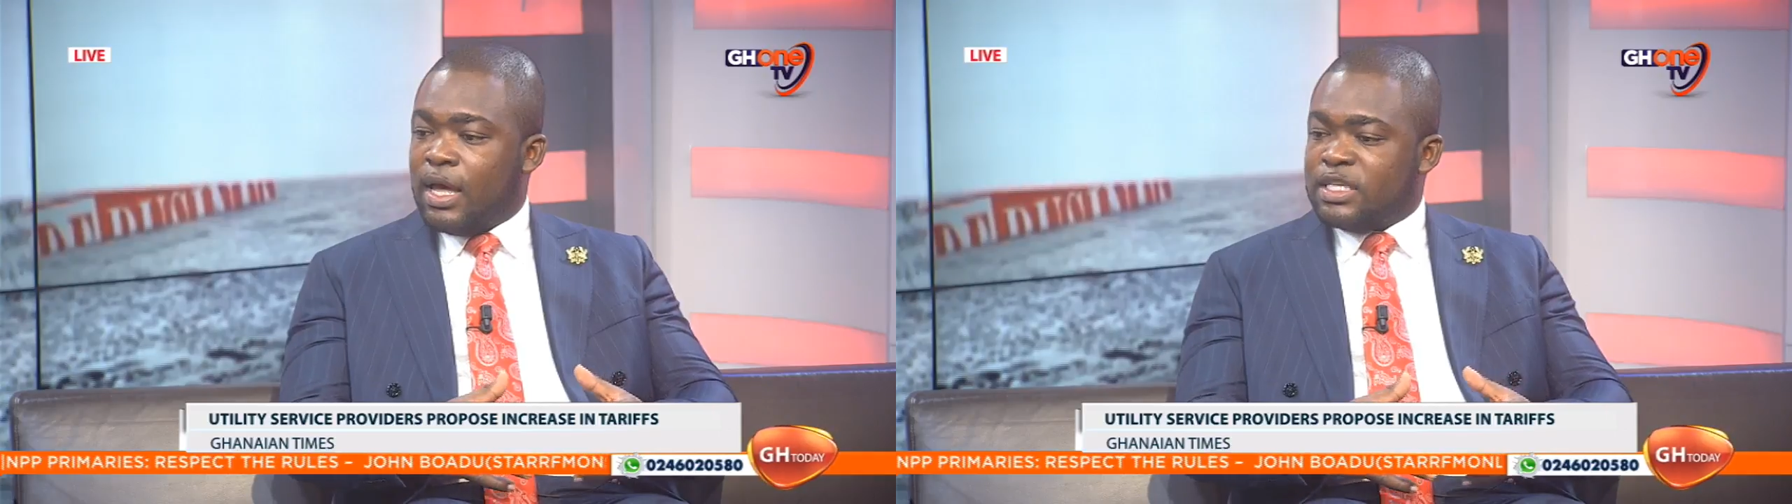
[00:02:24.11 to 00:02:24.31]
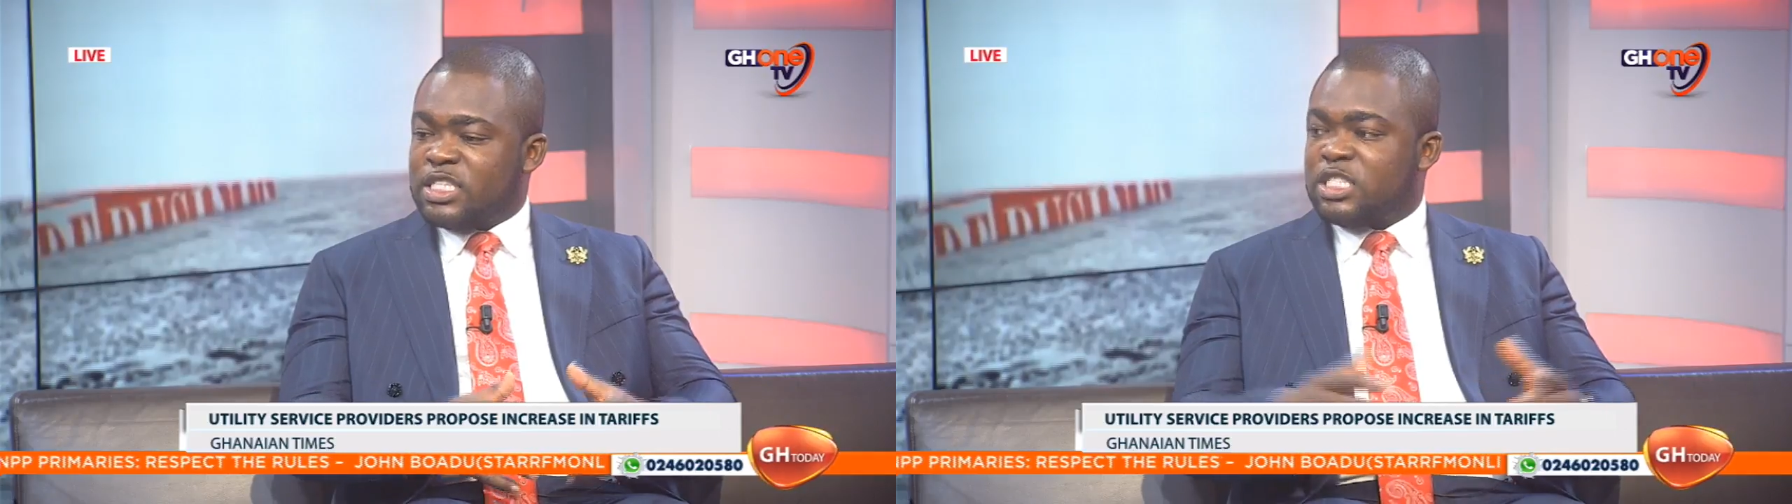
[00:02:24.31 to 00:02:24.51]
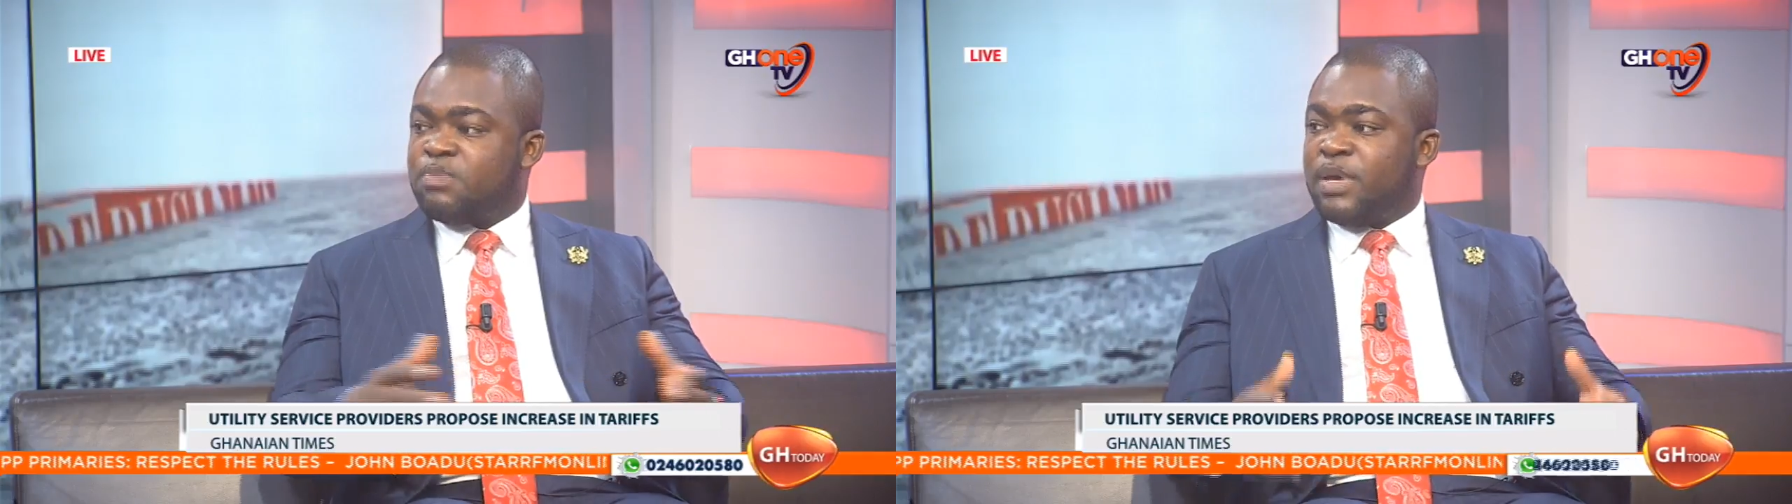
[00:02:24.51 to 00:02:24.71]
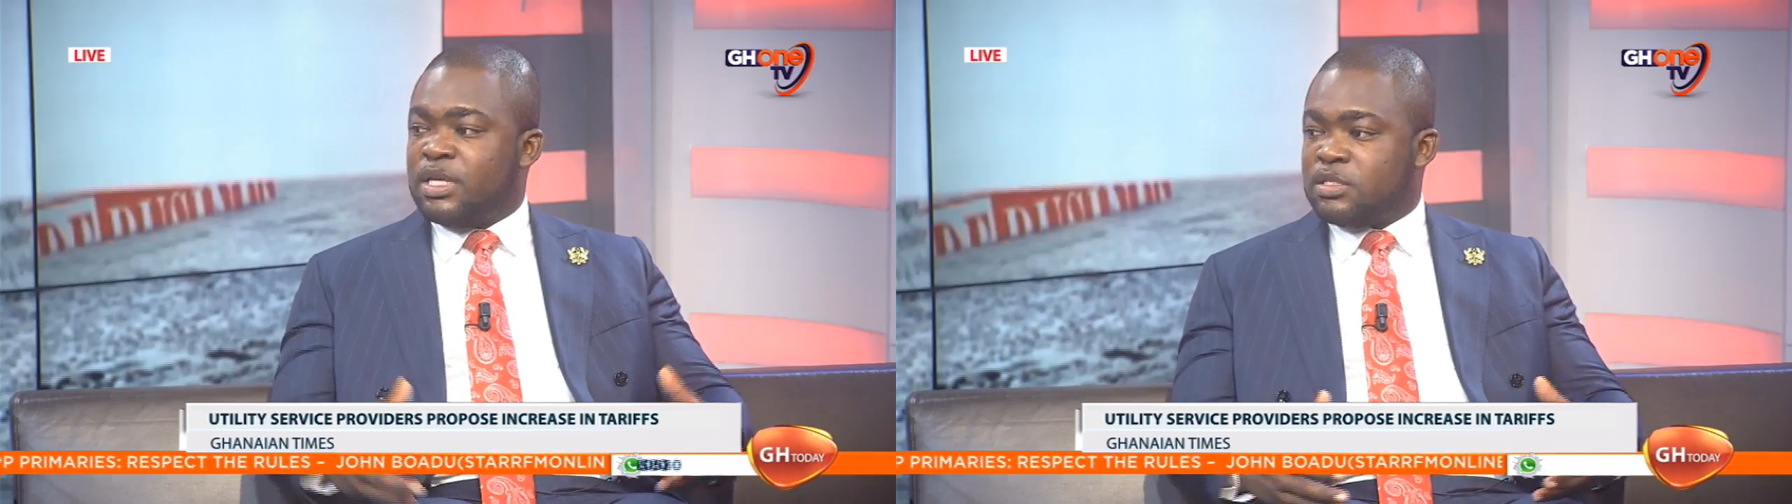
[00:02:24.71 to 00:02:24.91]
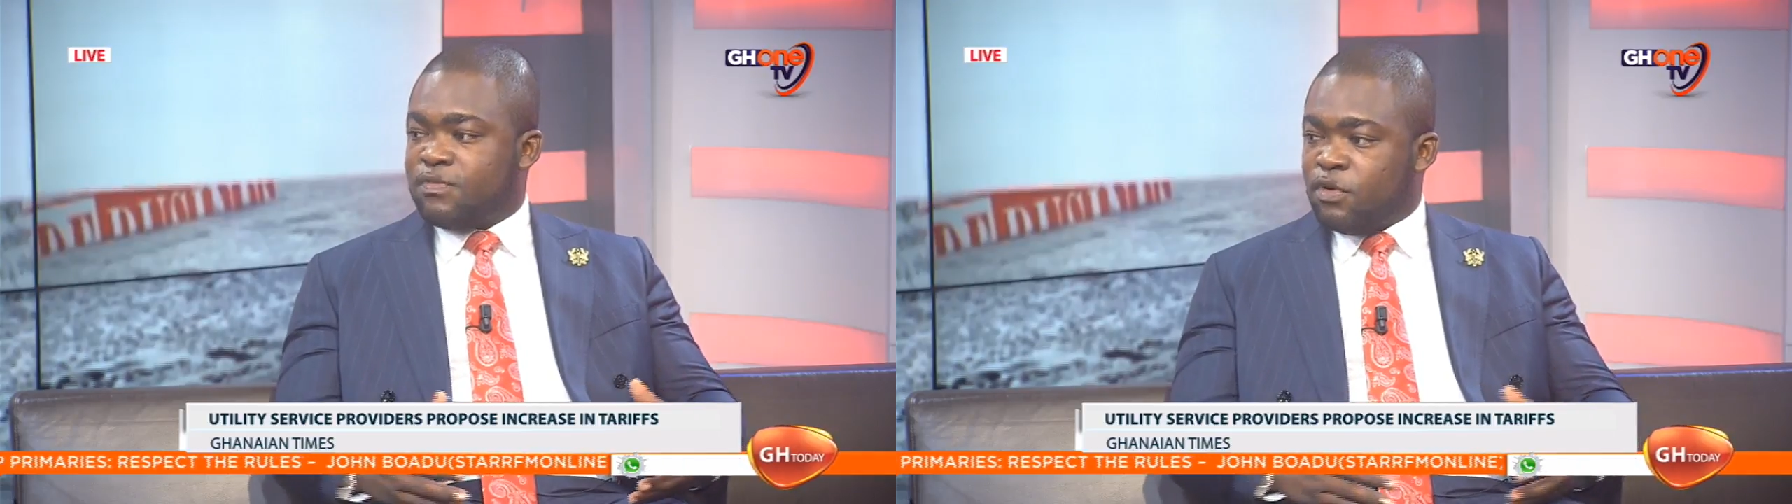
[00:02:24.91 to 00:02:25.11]

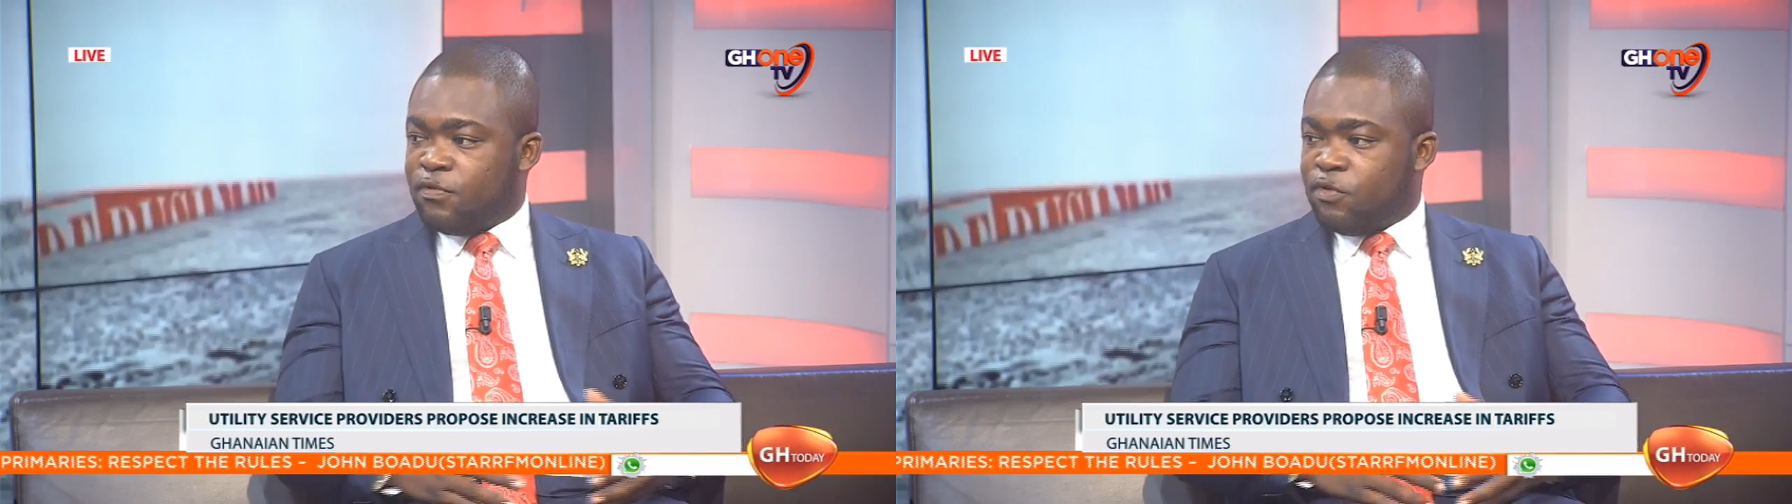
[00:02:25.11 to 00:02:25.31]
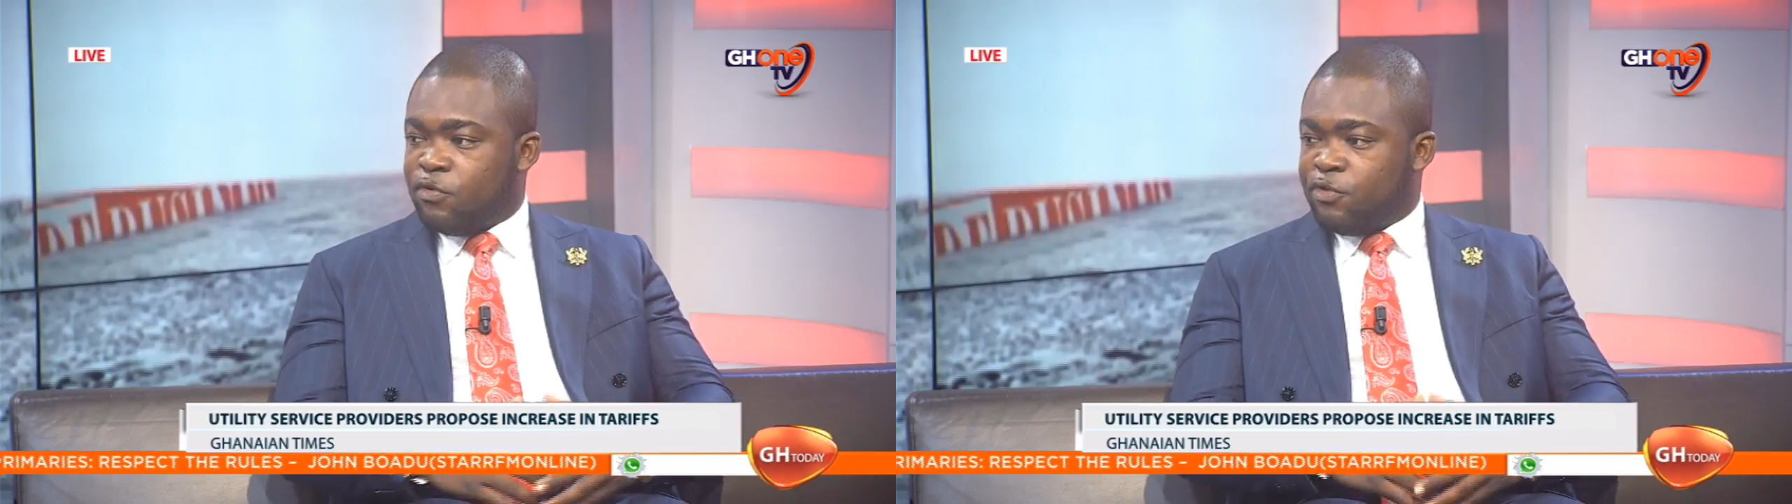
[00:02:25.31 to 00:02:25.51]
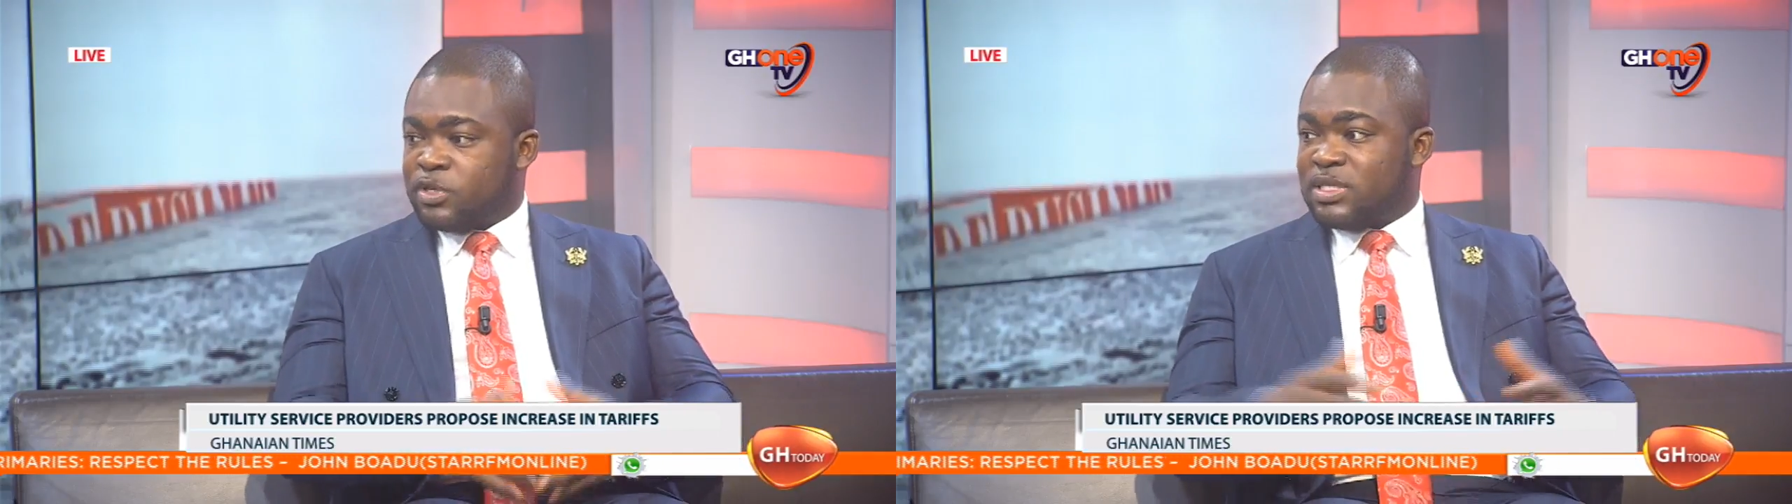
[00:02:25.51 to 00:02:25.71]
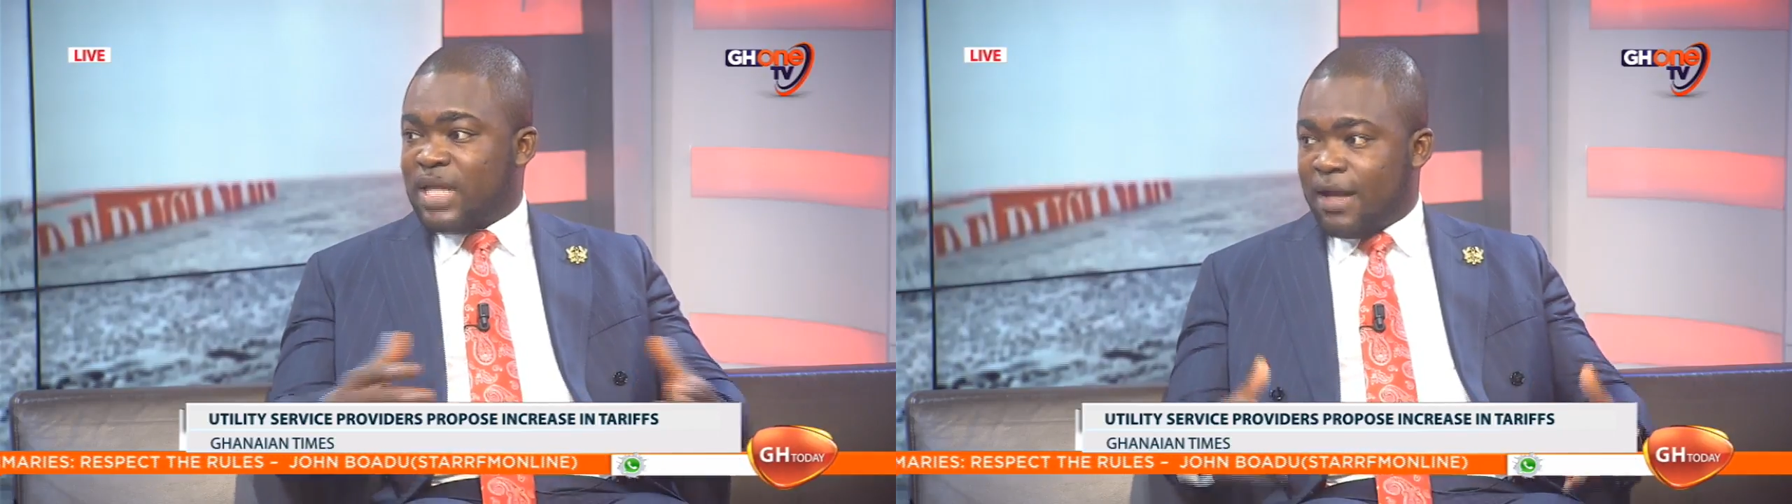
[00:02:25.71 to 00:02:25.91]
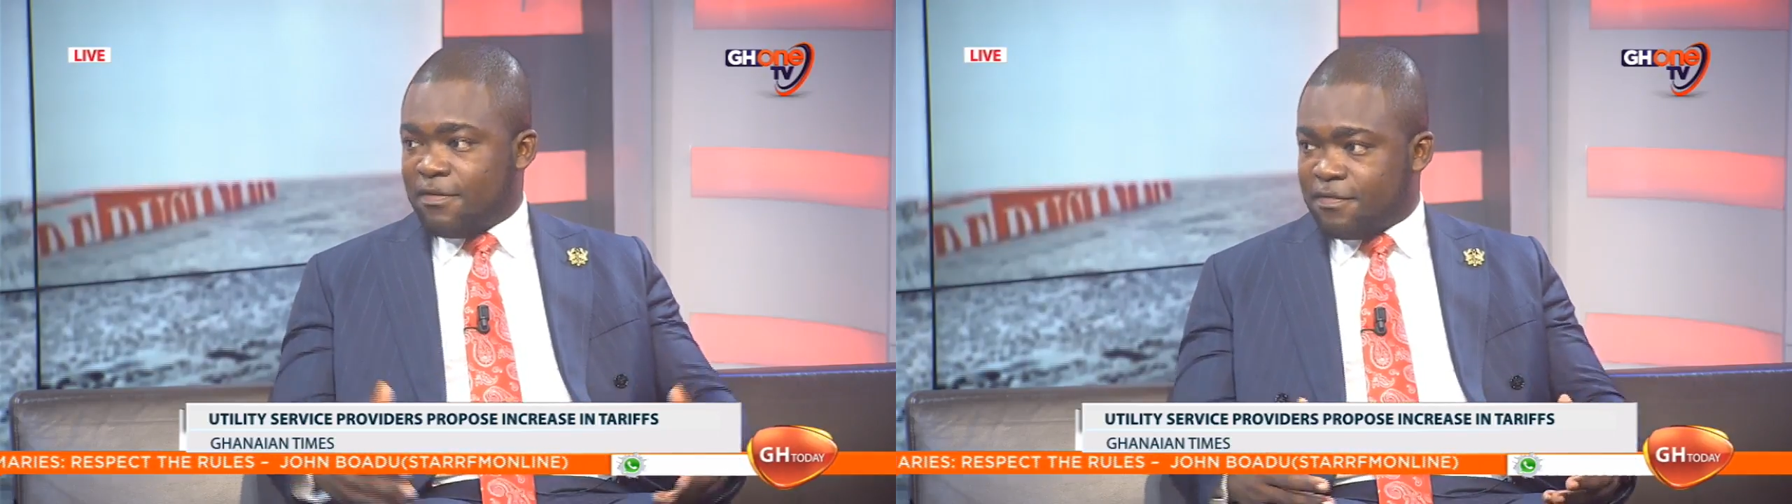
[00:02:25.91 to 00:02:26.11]
space for
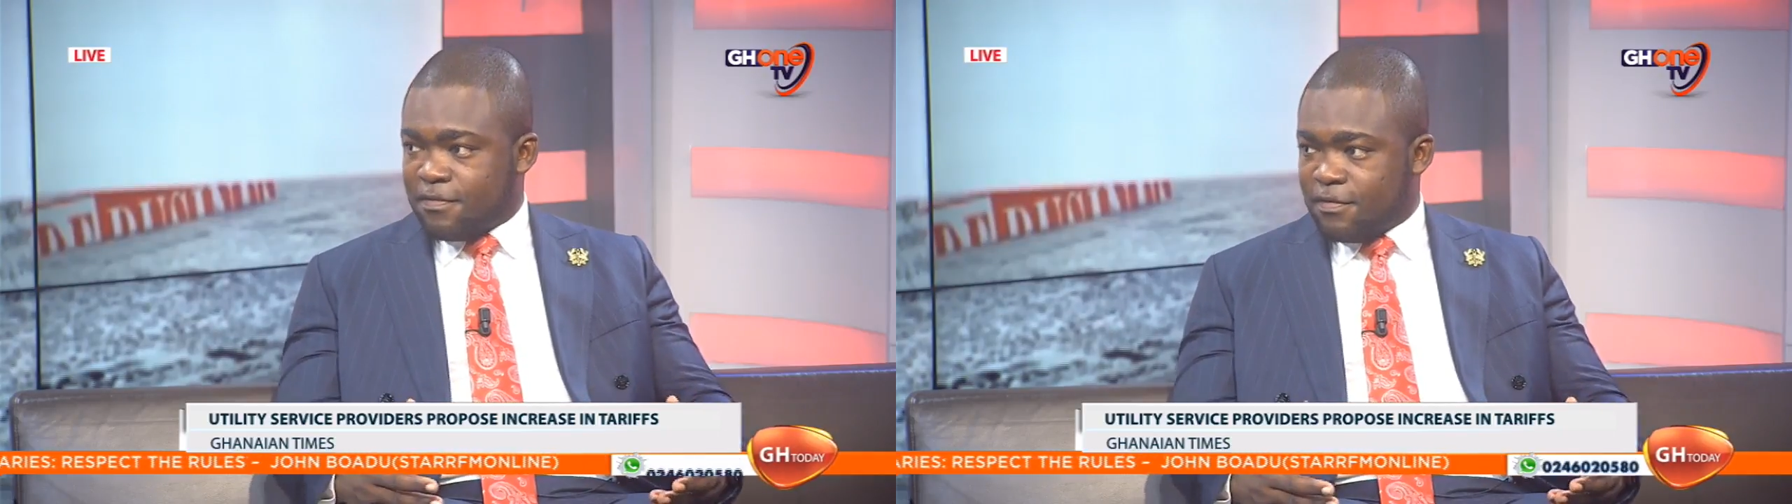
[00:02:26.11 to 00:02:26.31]
staff